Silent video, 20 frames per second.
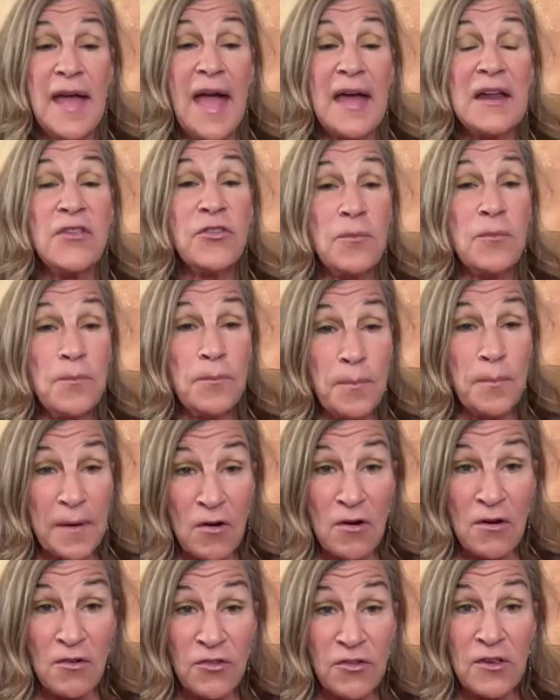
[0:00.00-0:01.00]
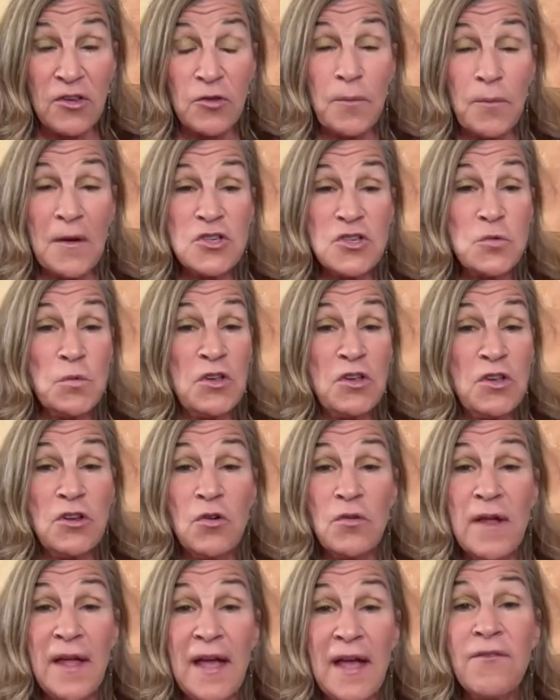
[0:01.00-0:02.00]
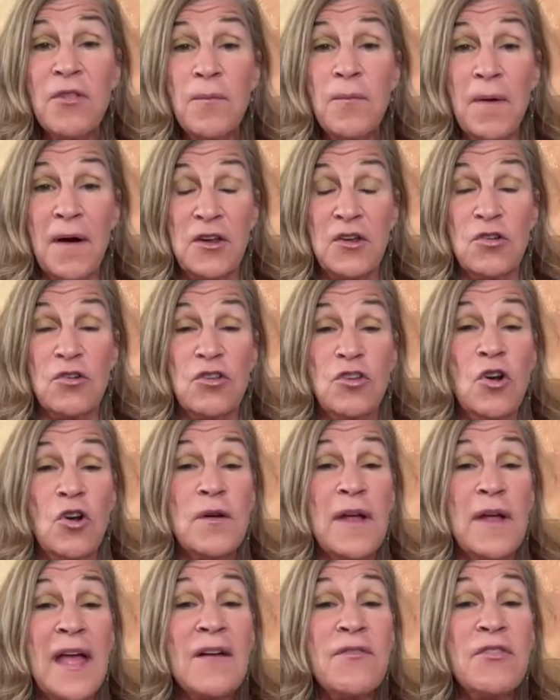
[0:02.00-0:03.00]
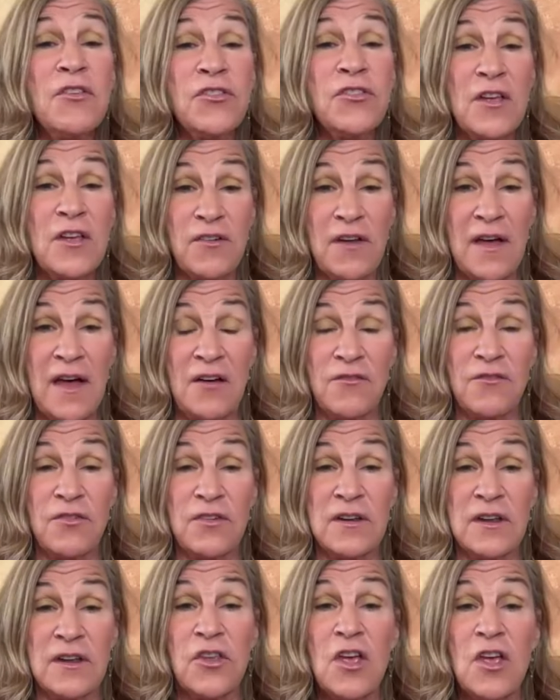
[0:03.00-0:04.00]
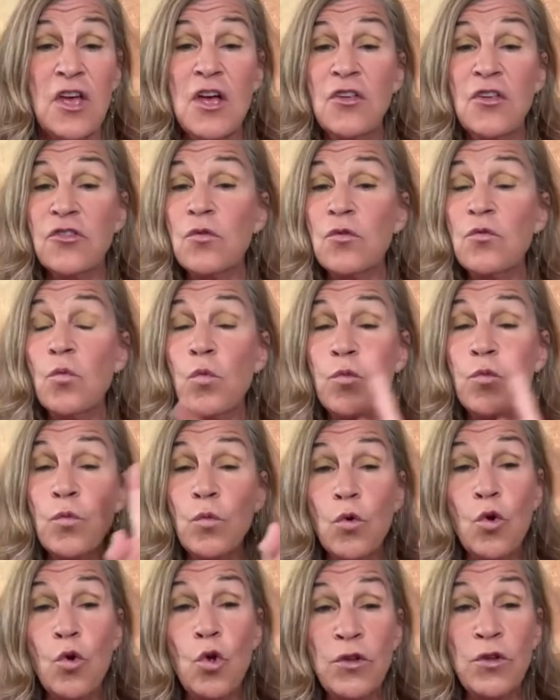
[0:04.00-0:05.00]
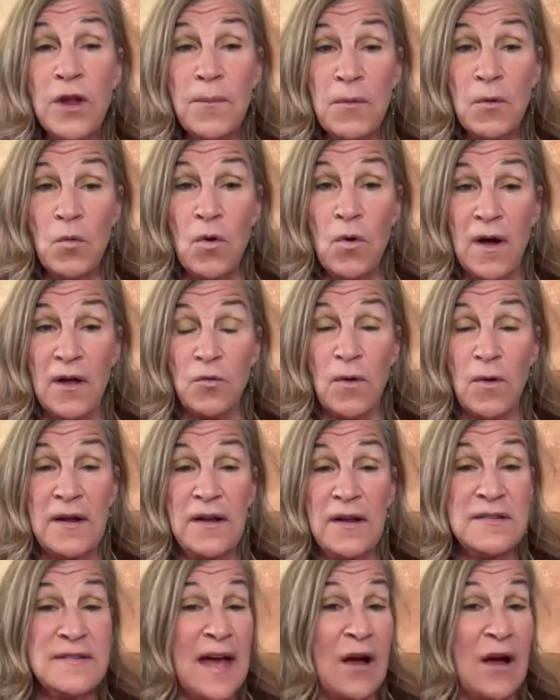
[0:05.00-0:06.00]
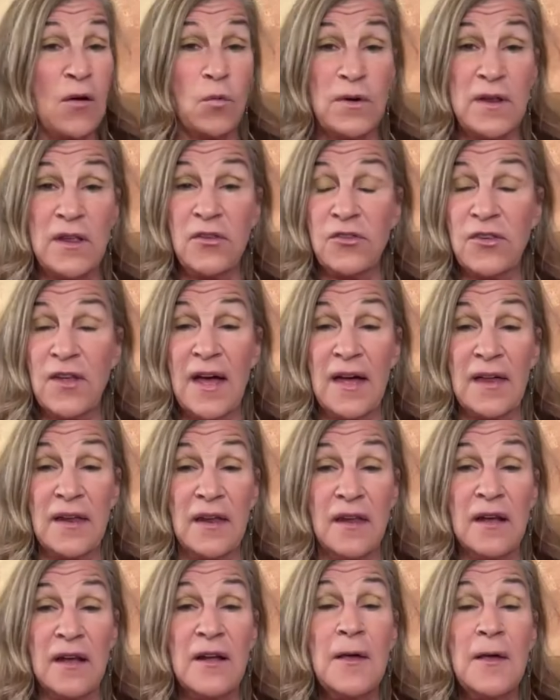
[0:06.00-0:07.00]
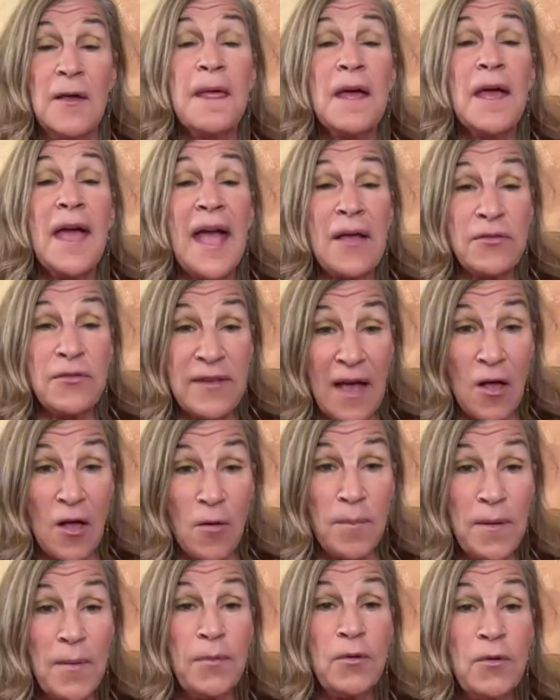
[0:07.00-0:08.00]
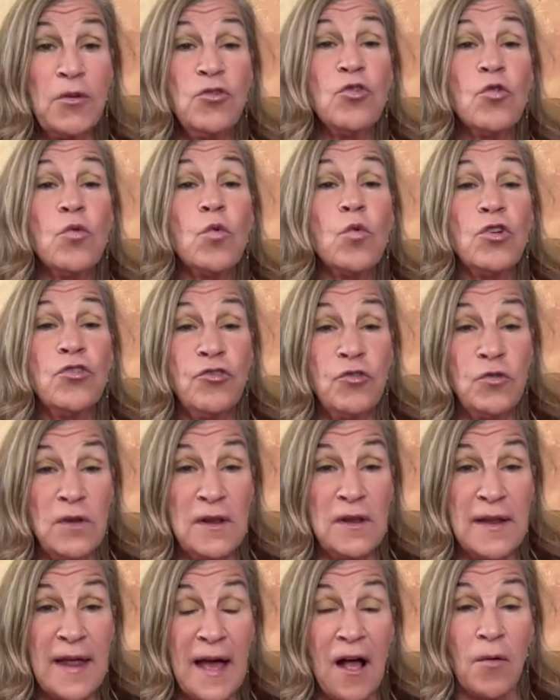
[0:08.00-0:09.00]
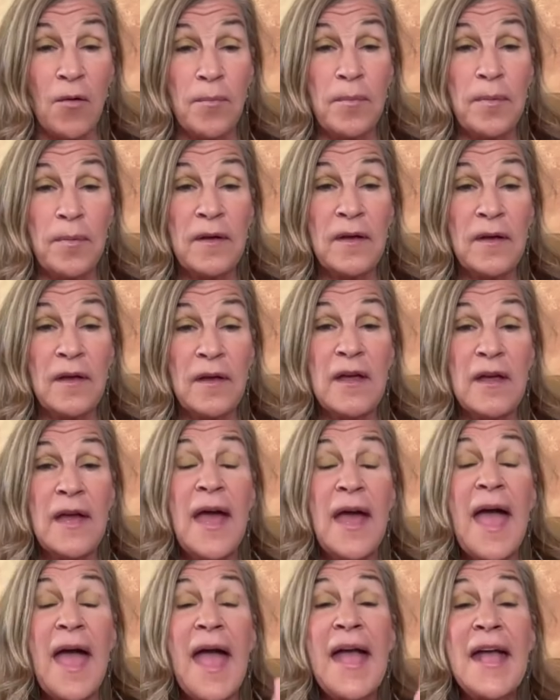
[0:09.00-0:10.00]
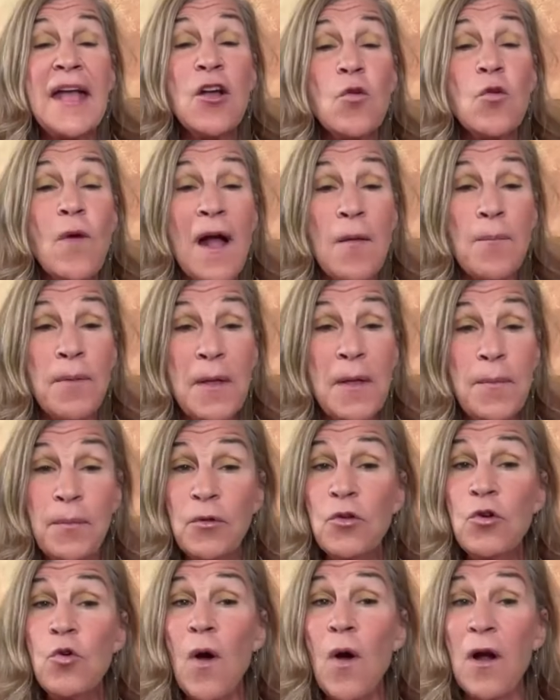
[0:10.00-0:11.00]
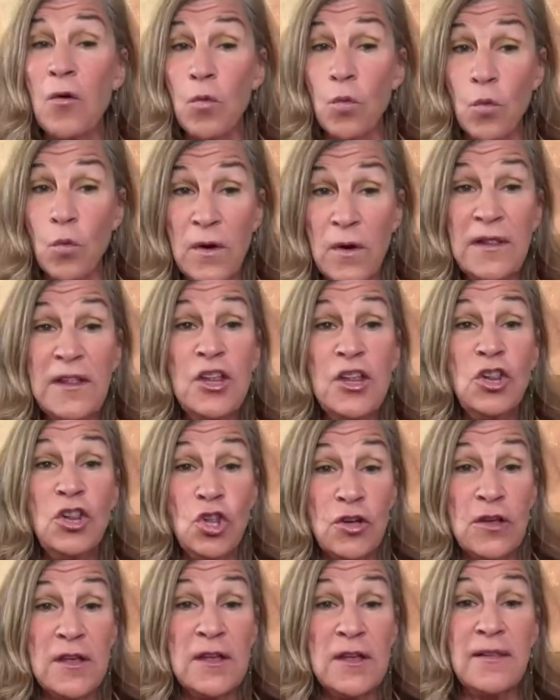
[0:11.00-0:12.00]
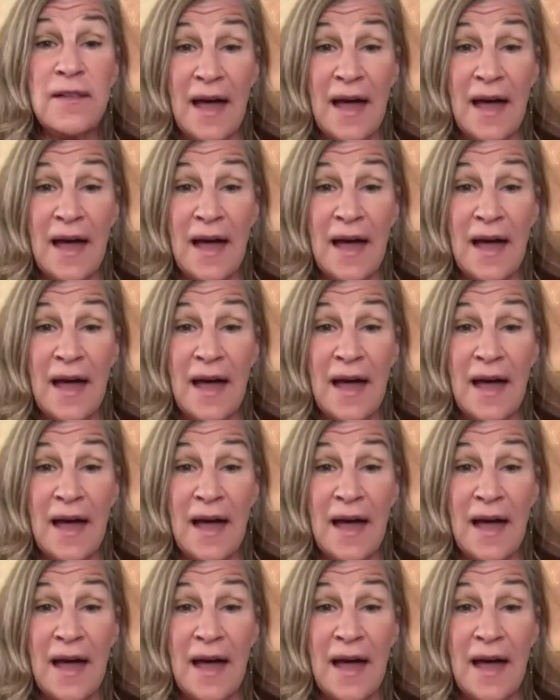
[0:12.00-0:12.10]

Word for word: And it's embarrassing, especially when you don't have the money or you don't have the self confidence. So, rule number one write it down what he said. Tell people in your world you need help. Hang around people who are really looking